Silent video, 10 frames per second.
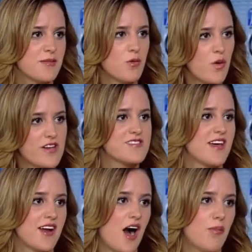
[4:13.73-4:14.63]
I mean, what does
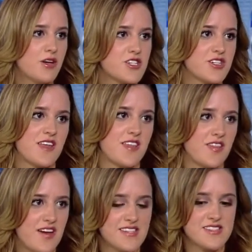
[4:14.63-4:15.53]
that accomplish? And I
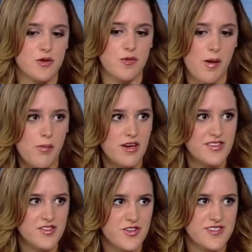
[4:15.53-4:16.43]
think that's what Republicans
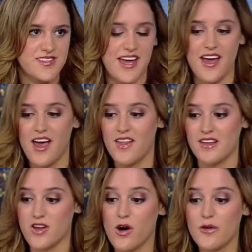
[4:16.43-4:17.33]
are going to say.
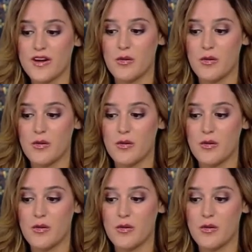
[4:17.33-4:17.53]
That's already